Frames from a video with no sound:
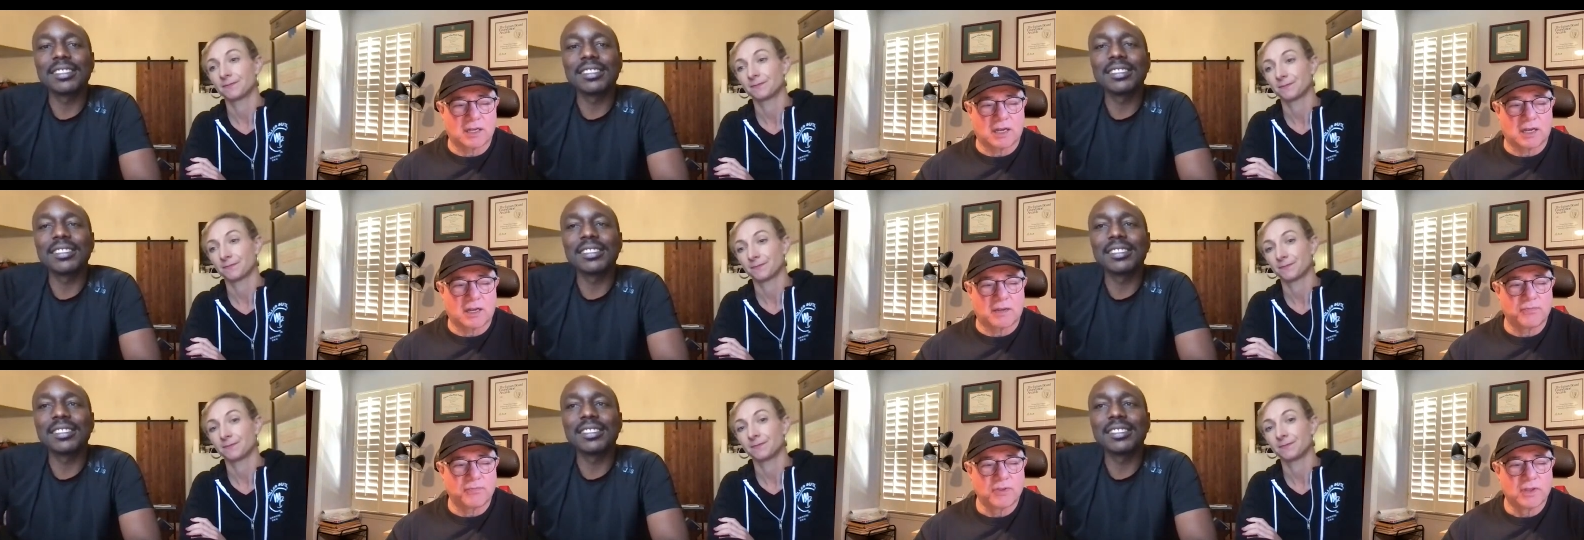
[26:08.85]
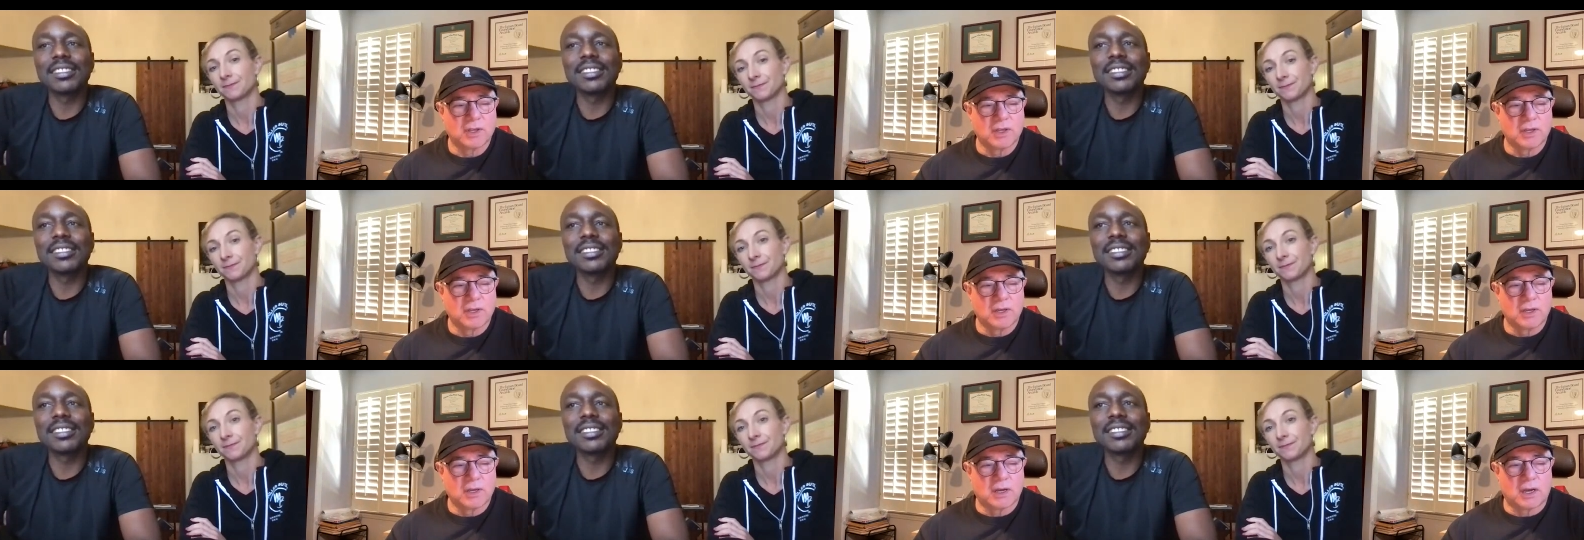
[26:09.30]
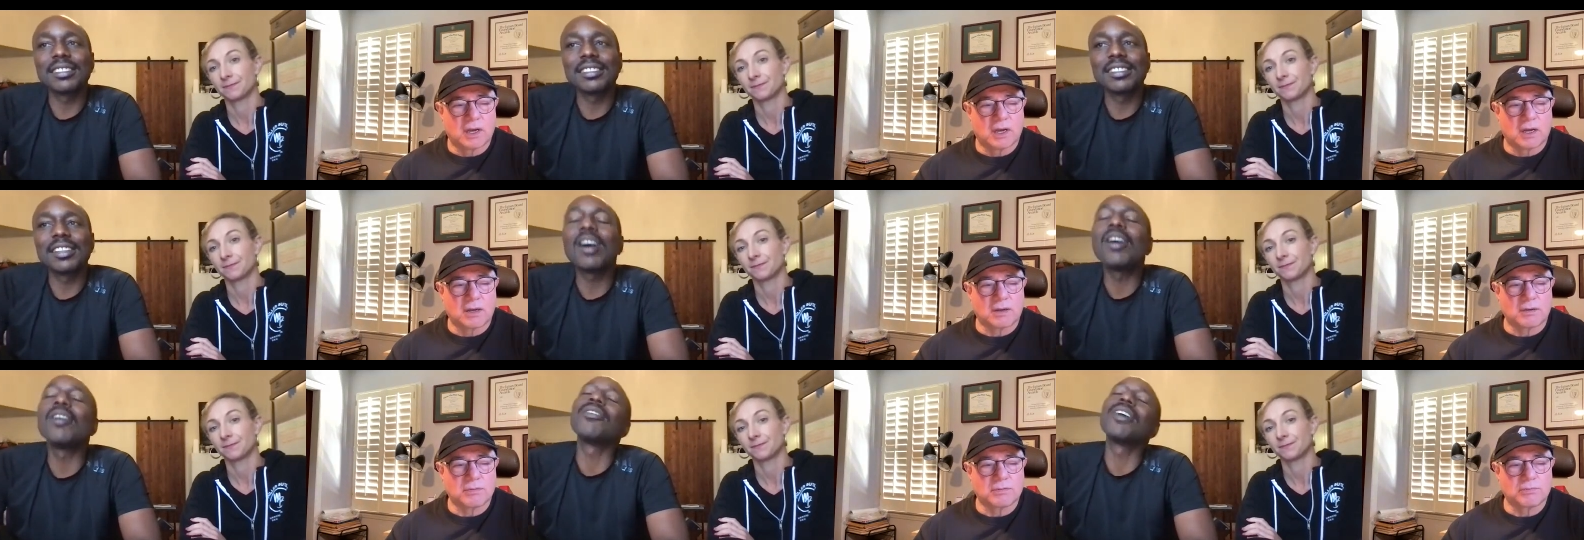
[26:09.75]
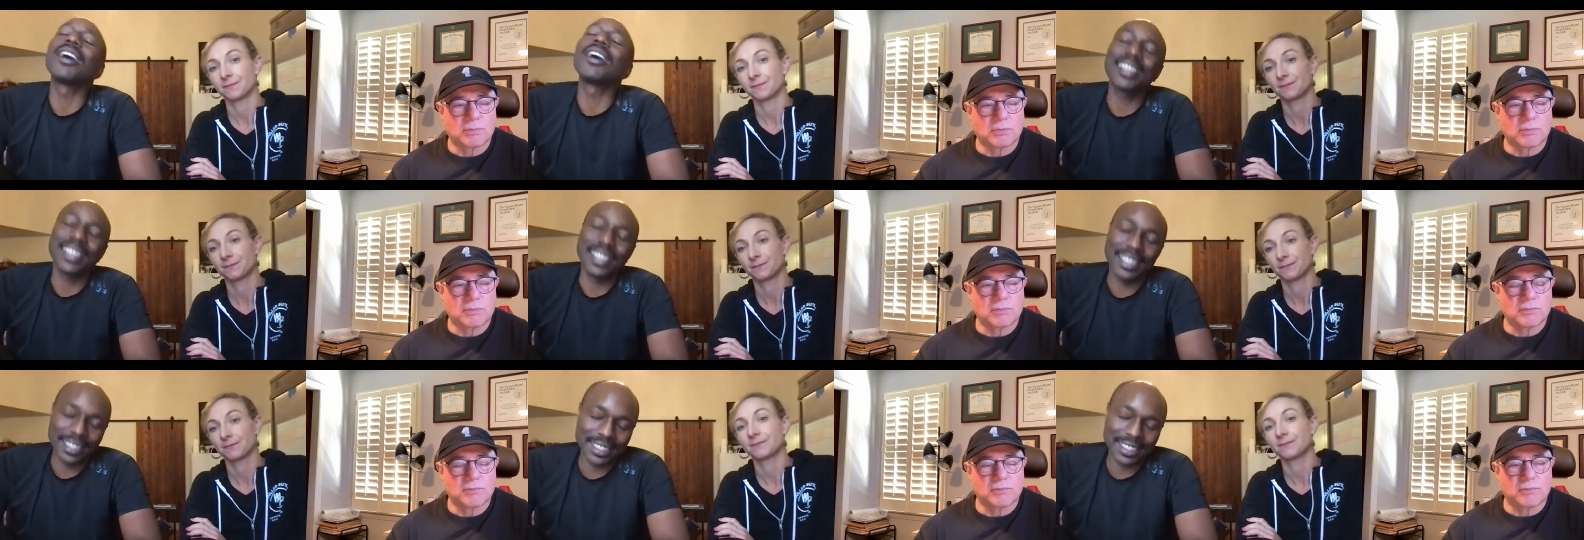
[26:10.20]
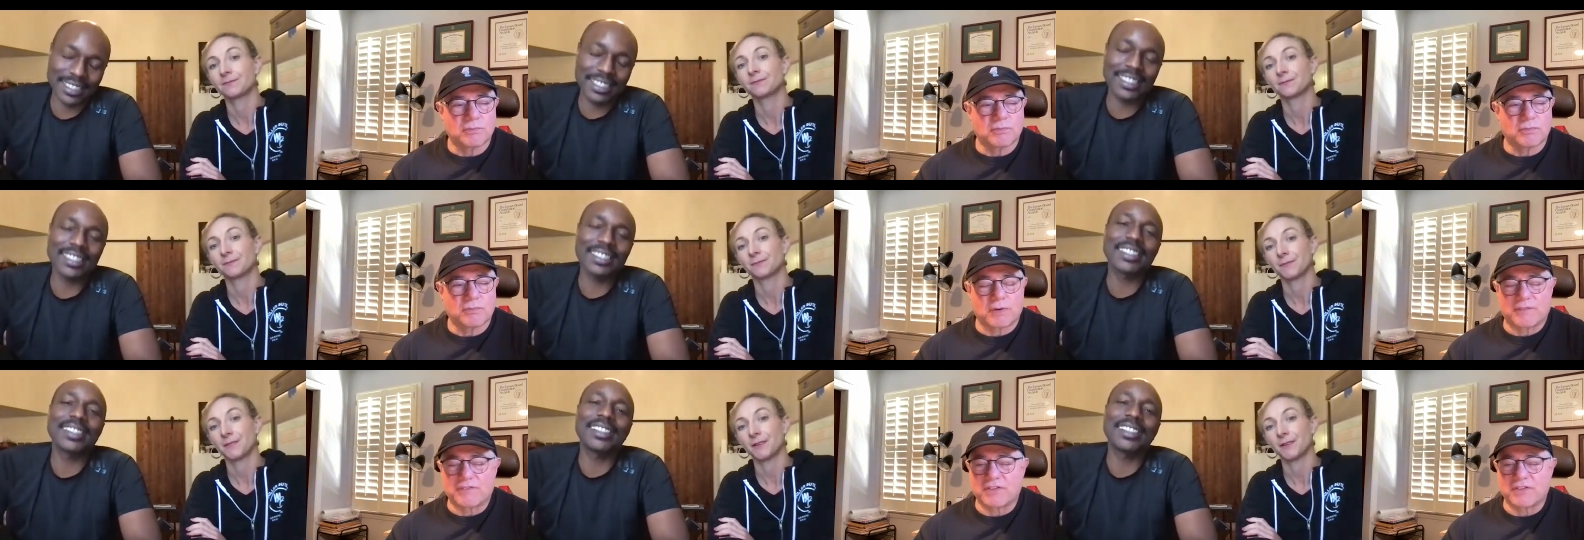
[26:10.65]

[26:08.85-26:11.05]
Speaker 1: Uh, uh, oh right, yeah, yeah, yeah.